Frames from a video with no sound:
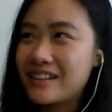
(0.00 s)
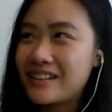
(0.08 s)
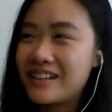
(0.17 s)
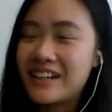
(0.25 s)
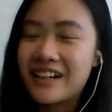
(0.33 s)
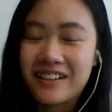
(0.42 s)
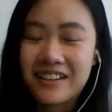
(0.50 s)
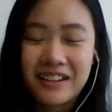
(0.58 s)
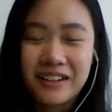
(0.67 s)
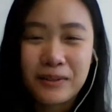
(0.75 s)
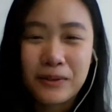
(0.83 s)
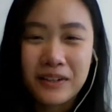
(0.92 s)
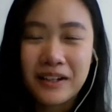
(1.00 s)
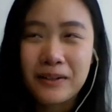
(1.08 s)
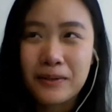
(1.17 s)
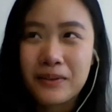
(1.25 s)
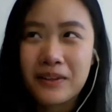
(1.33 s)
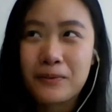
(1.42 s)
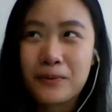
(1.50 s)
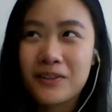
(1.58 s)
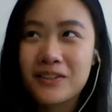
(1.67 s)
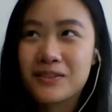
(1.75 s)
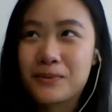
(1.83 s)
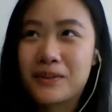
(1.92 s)
yeah, there
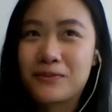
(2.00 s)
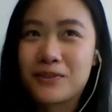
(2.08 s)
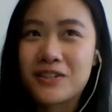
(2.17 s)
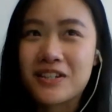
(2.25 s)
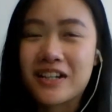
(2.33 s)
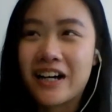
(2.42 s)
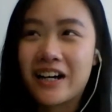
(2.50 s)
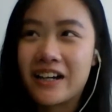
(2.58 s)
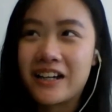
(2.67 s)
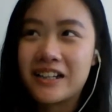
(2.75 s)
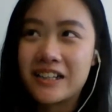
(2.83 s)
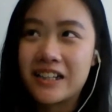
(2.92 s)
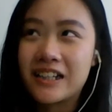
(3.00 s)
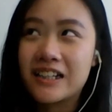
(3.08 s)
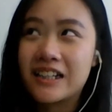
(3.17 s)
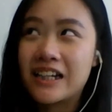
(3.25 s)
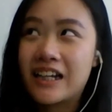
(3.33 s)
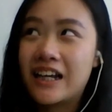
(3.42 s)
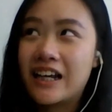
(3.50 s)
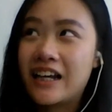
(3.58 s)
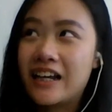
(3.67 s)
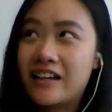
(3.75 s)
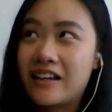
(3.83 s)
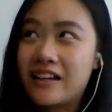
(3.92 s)
was one project. I did
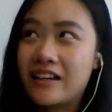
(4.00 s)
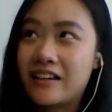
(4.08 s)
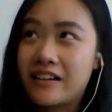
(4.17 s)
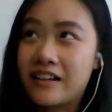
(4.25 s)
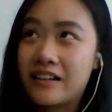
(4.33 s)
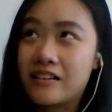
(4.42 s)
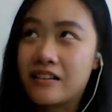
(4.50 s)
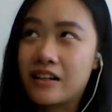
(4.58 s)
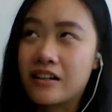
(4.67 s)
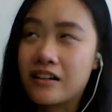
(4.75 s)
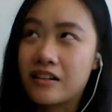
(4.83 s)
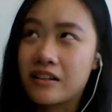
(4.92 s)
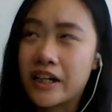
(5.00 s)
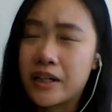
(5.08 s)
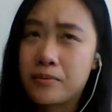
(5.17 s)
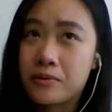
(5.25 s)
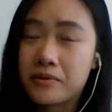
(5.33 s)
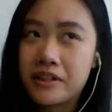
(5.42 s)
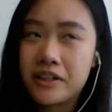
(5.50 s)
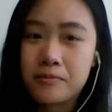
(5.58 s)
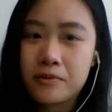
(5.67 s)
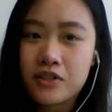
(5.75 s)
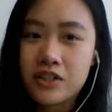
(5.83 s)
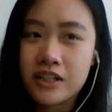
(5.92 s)
a library
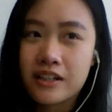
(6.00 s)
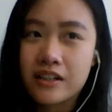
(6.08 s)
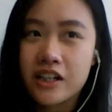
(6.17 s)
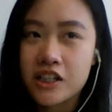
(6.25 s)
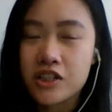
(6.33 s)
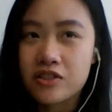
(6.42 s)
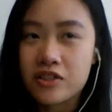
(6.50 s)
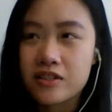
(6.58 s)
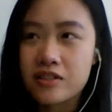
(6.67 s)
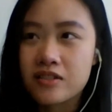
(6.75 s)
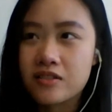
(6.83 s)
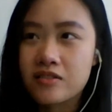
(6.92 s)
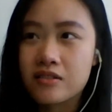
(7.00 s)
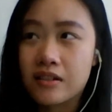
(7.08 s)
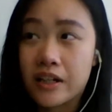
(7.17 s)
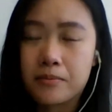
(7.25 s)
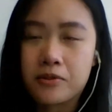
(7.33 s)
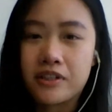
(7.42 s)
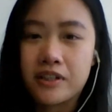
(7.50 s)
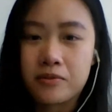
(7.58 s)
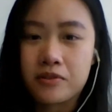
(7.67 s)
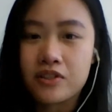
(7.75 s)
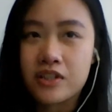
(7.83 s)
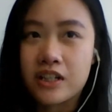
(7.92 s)
project, like a children's library
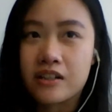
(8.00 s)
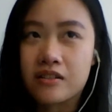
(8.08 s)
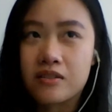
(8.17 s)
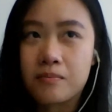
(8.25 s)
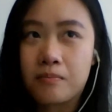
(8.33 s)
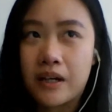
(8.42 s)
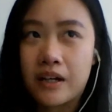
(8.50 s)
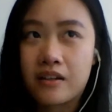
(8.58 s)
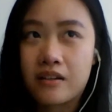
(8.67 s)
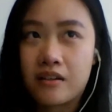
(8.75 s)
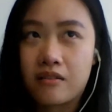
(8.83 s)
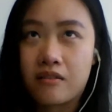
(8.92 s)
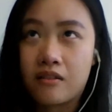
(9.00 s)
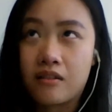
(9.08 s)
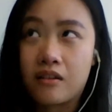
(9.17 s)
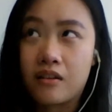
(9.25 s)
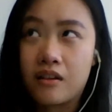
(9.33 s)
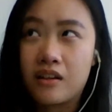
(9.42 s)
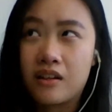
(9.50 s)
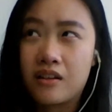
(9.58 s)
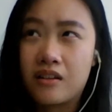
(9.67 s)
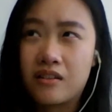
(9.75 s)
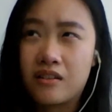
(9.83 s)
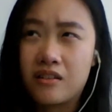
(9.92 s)
project back in
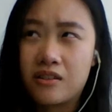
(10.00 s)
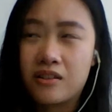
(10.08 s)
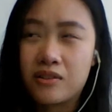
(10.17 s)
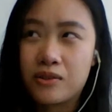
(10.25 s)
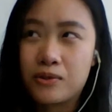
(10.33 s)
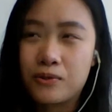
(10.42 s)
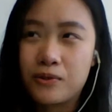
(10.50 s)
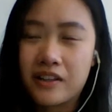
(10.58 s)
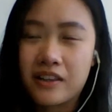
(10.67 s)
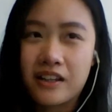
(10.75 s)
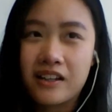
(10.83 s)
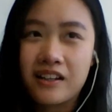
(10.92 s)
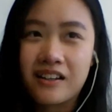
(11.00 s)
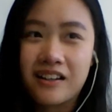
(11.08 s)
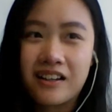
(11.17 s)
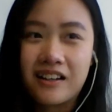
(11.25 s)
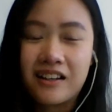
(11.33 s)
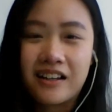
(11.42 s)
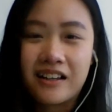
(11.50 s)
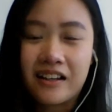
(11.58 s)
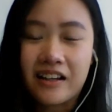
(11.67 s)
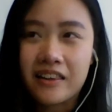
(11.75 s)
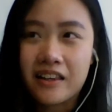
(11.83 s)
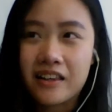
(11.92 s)
year two, I think. And
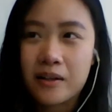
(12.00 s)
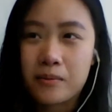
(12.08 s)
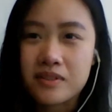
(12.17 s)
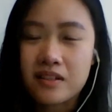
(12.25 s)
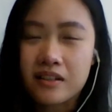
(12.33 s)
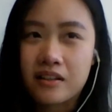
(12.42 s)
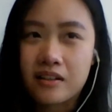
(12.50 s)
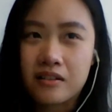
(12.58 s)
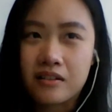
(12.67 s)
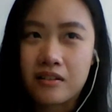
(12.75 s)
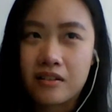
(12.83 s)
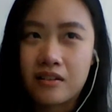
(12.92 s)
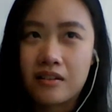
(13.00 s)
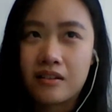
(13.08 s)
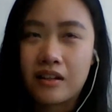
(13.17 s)
like I think that was like the